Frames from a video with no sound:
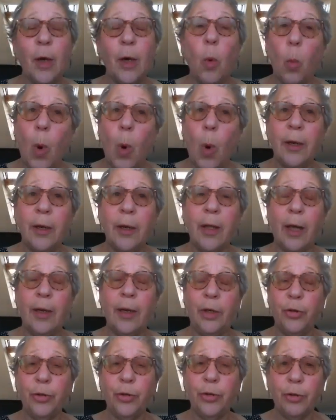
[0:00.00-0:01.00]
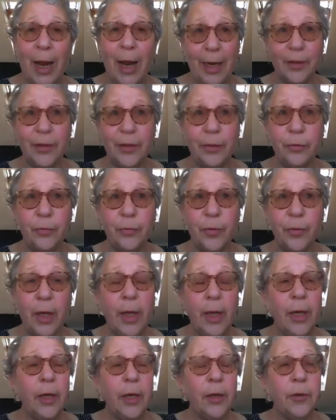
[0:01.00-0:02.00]
one and interactive.
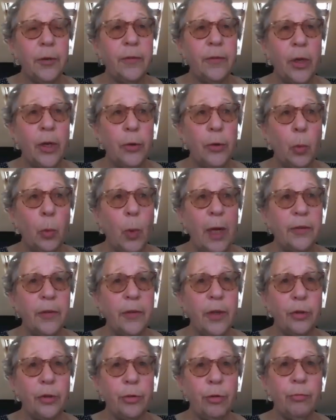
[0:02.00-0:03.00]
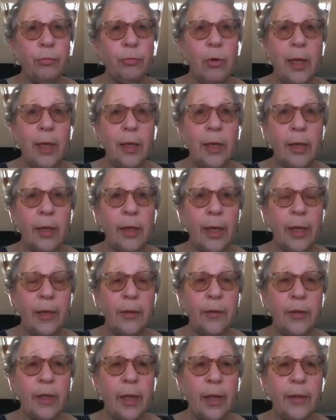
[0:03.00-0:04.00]
So the way it's going to run
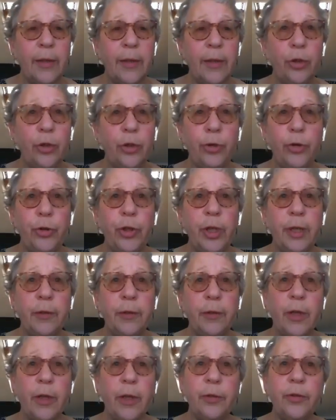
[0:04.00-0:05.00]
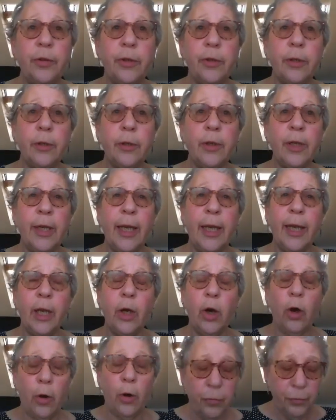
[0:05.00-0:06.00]
is that I think Judy is going to kick
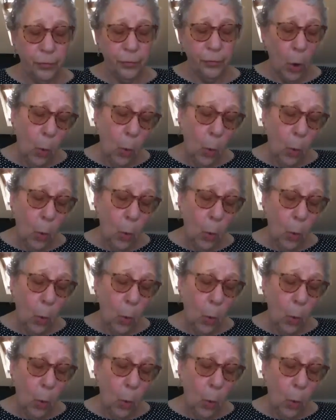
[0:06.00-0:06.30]
off